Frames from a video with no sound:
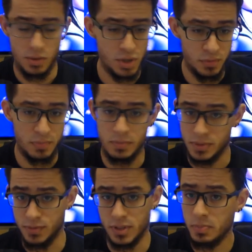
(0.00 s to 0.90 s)
You should
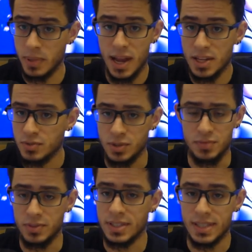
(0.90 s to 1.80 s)
different players for
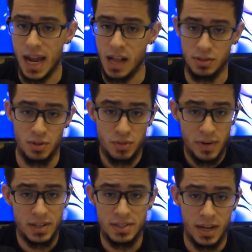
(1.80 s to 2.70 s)
different styles and you should
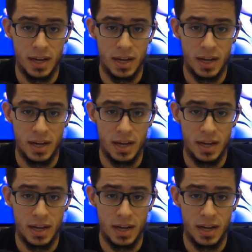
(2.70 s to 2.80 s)
find the